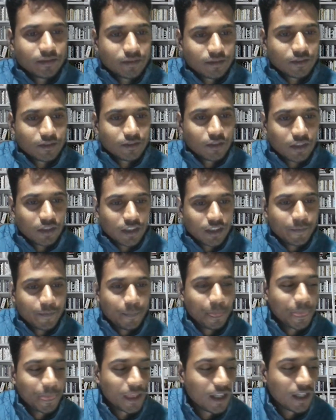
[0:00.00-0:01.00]
Okay.
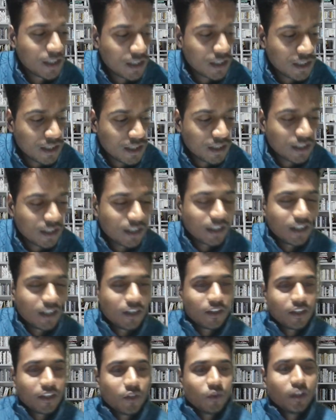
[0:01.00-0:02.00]

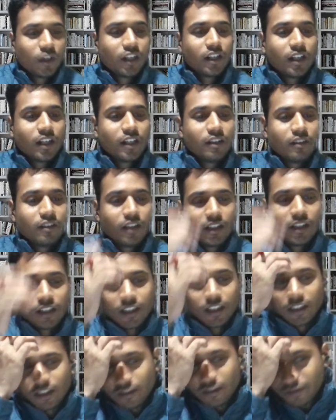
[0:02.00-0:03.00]
Okay. What are
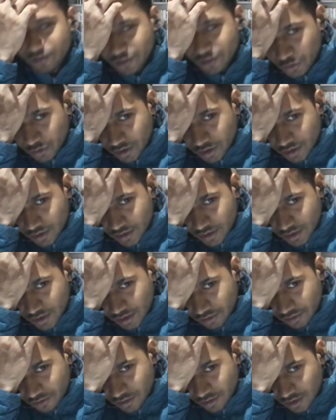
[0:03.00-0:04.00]
the
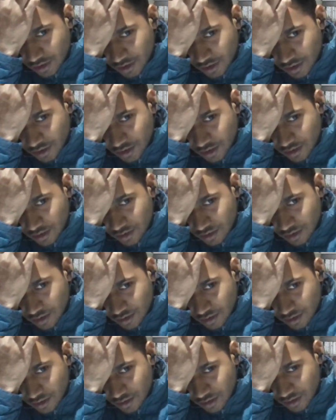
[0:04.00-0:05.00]
frequency?
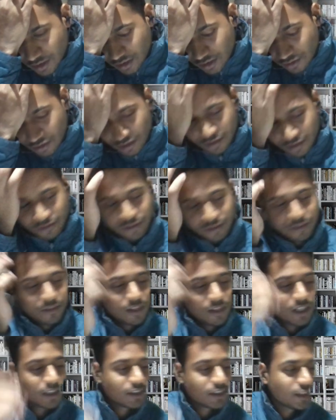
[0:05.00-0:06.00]
Okay, we will
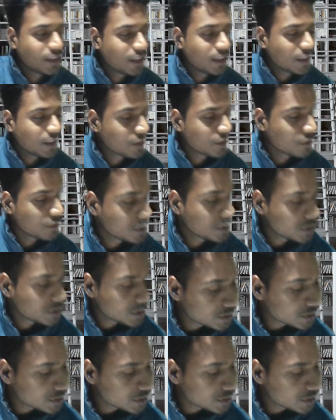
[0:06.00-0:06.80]
ask in next questions.